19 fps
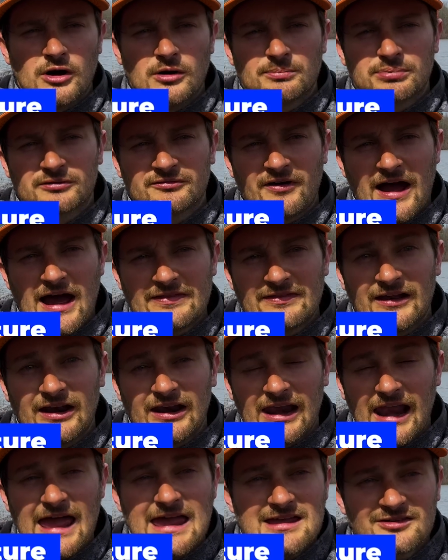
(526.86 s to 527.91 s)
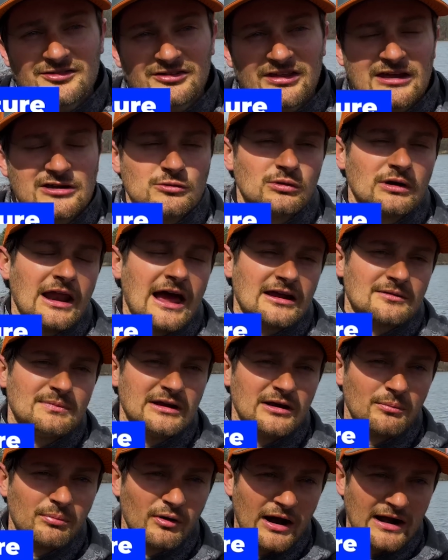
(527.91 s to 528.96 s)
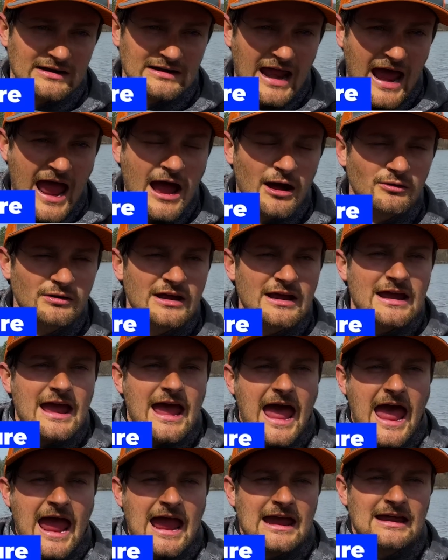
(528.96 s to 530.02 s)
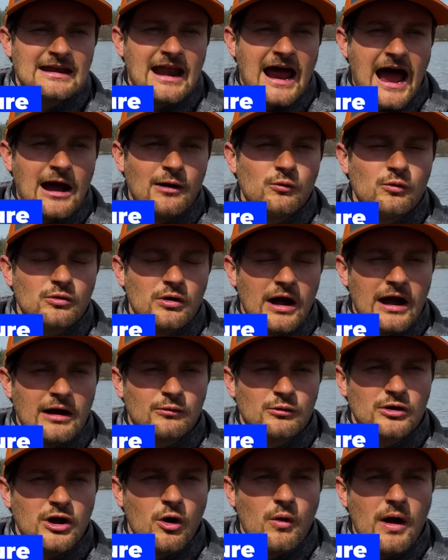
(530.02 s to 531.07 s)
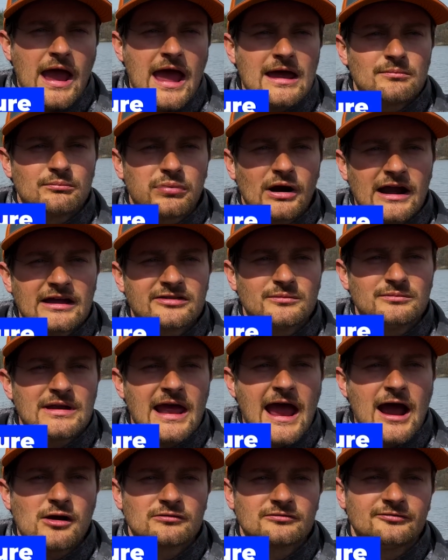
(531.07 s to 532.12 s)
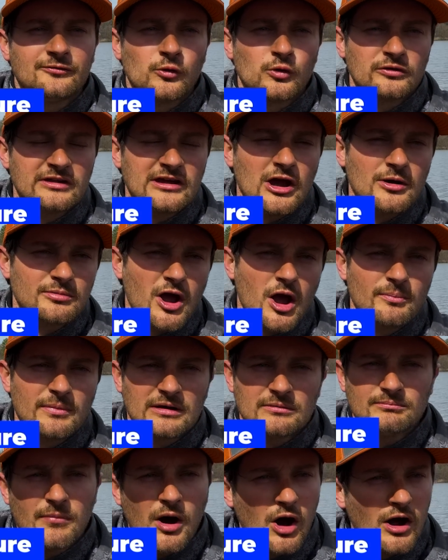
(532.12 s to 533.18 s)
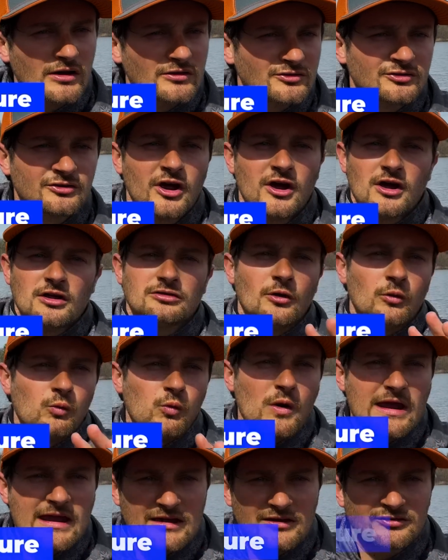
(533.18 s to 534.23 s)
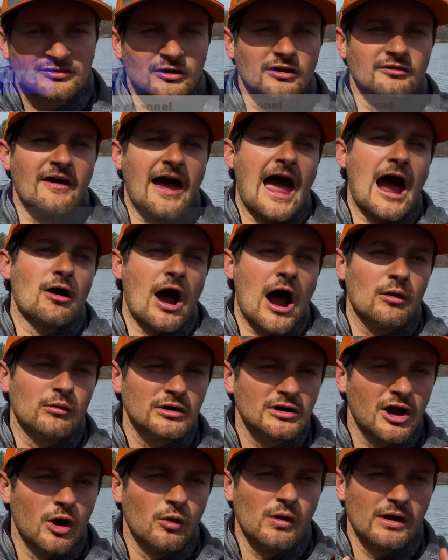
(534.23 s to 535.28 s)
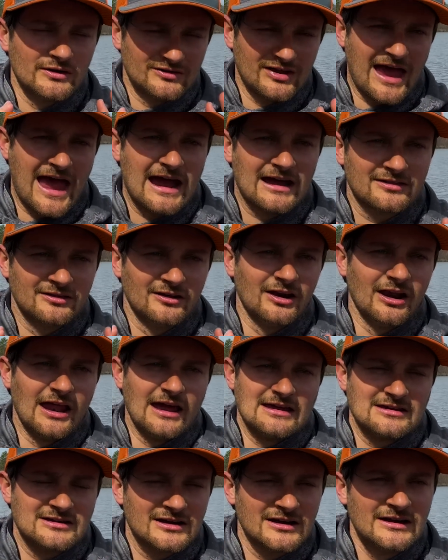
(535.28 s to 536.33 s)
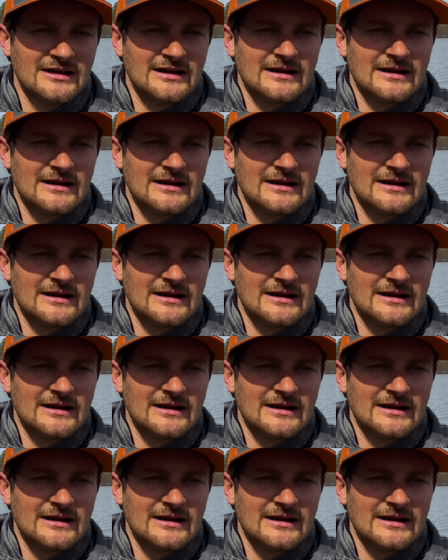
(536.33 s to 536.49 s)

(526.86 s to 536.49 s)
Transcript: provide the lakes that you would like me to break down, and I will go ahead and break them down for the upcoming months, the weeks of how I would go attack the lake.